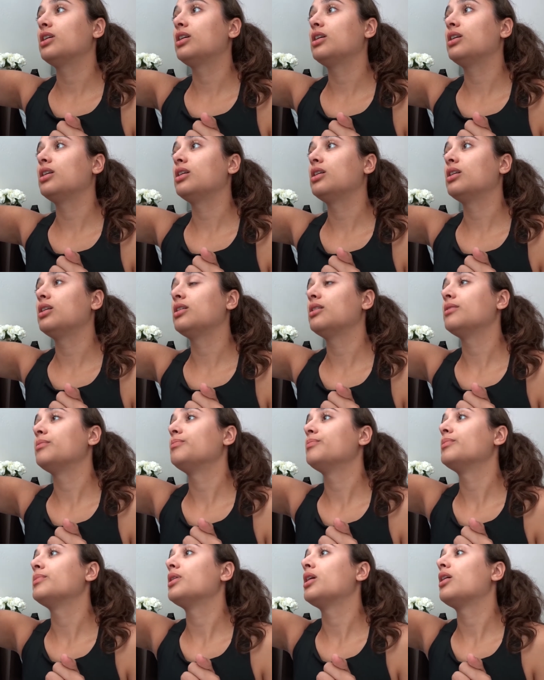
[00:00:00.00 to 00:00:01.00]

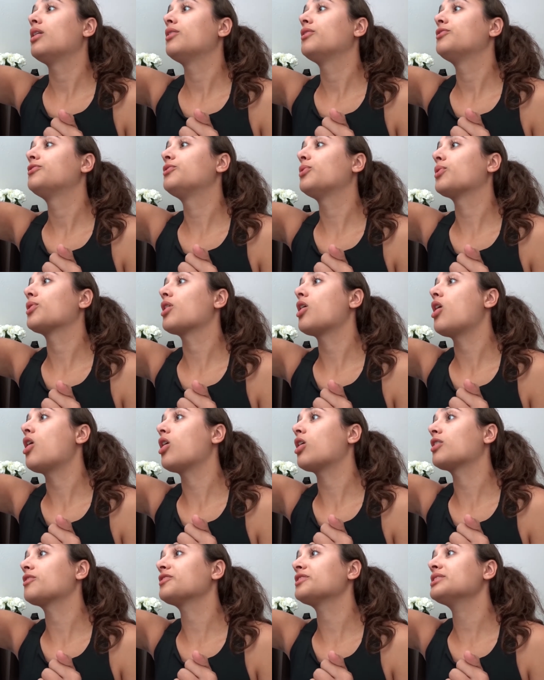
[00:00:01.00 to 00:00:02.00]
um, for
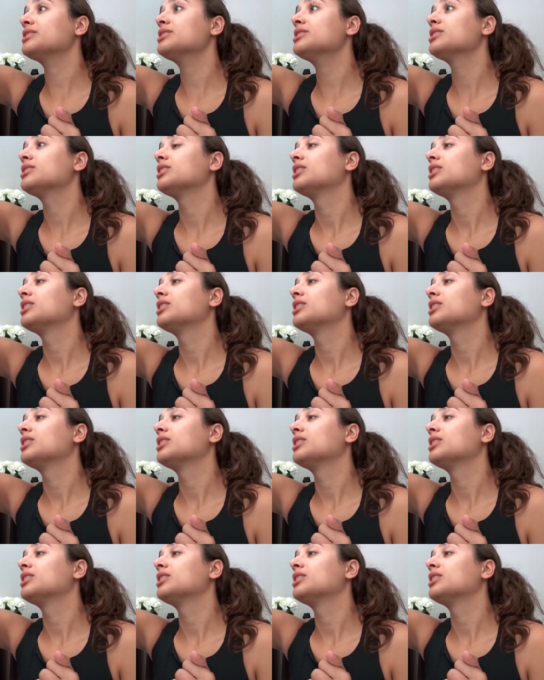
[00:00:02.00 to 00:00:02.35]
Harvey.